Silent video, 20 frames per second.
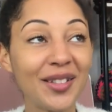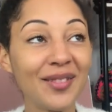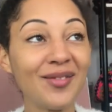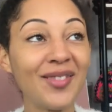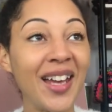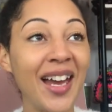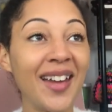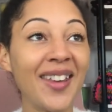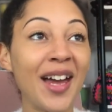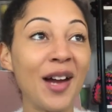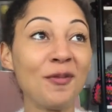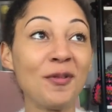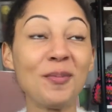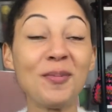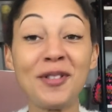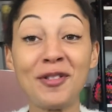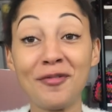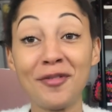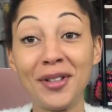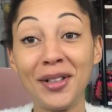yeah, that would
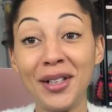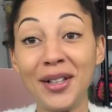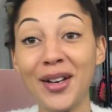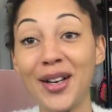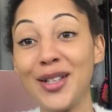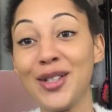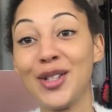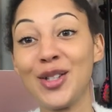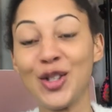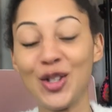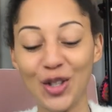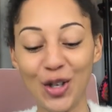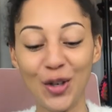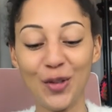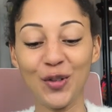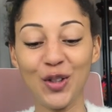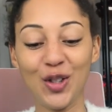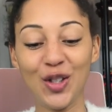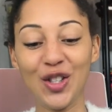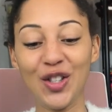be really nice and
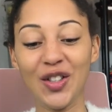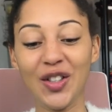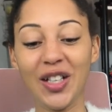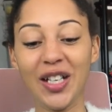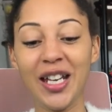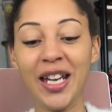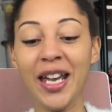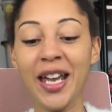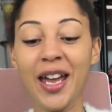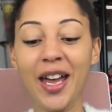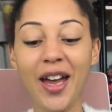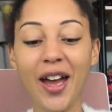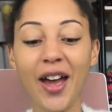soft and snuggly.